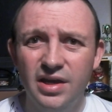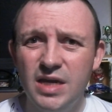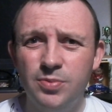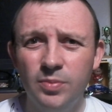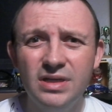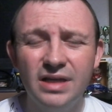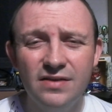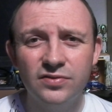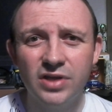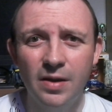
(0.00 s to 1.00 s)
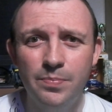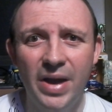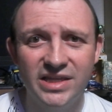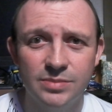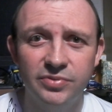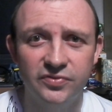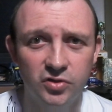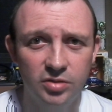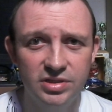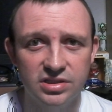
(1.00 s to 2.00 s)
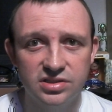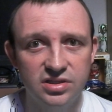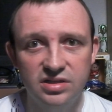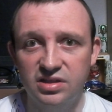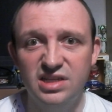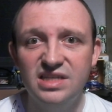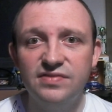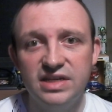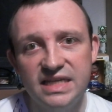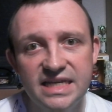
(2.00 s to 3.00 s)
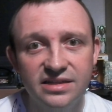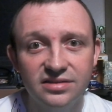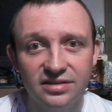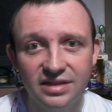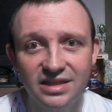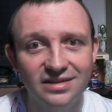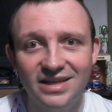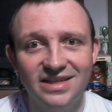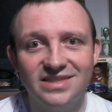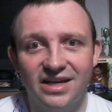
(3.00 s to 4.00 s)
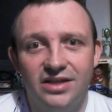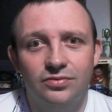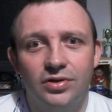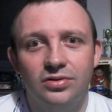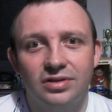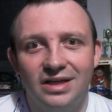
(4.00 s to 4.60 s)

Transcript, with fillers: He probably gives a better performance than, than is even needed in, in the title role.